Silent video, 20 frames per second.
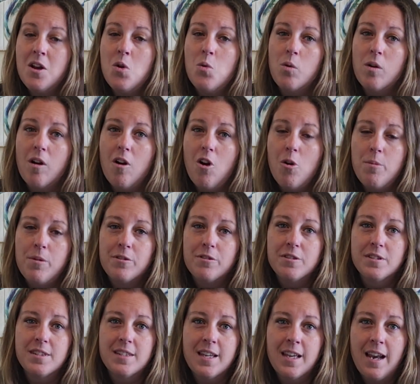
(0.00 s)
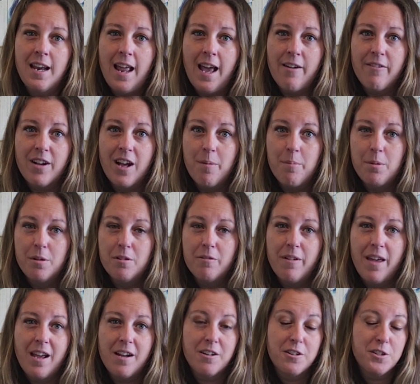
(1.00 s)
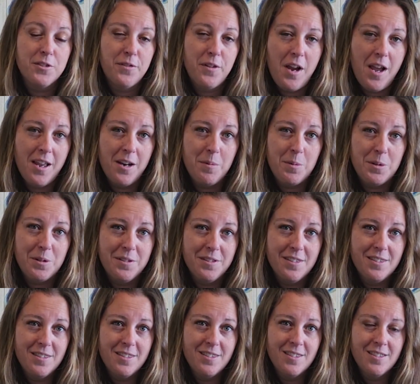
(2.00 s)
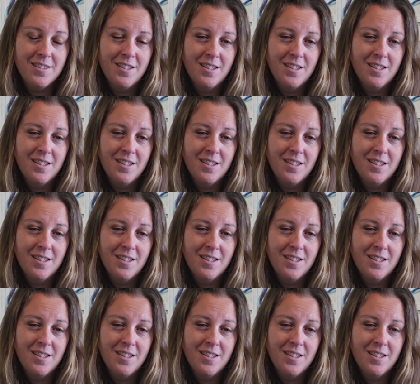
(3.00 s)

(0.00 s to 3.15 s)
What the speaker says: where homeowners can have a couple of acres for animals.